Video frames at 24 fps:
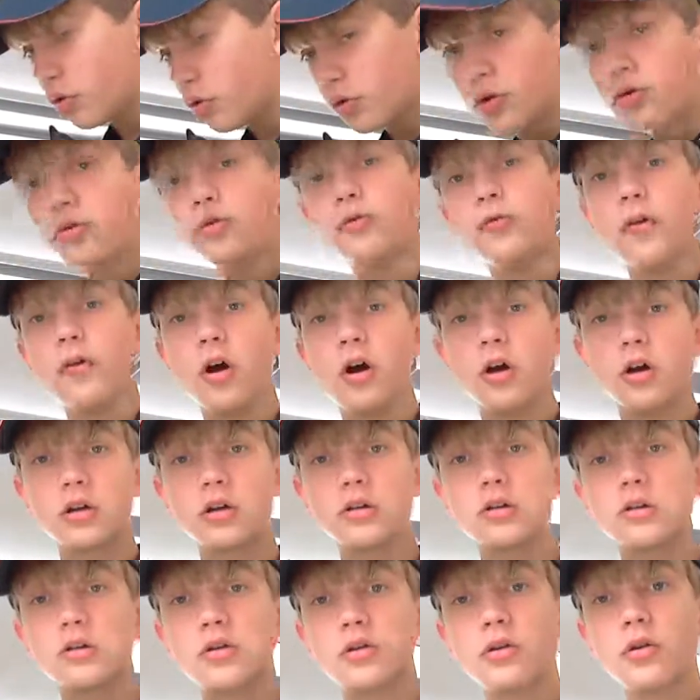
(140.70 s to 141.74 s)
don't use
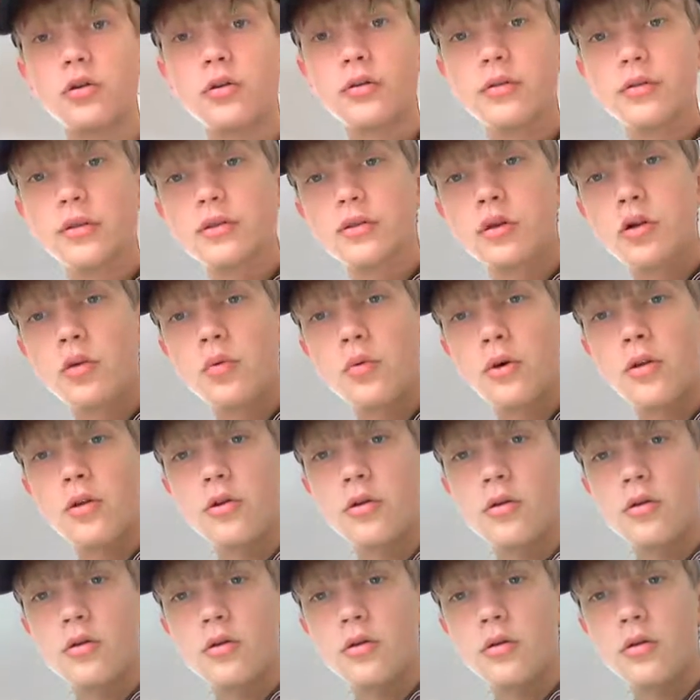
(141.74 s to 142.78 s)
frogs during these cold weather.